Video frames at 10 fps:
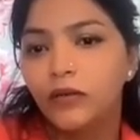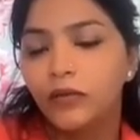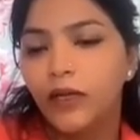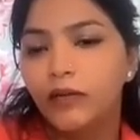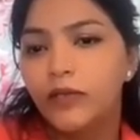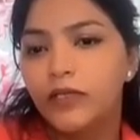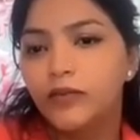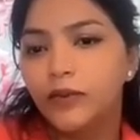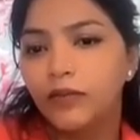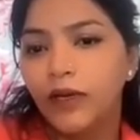1
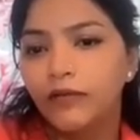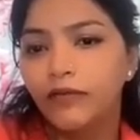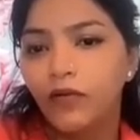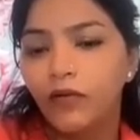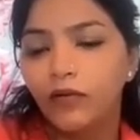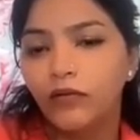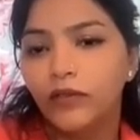plus 1 by 4,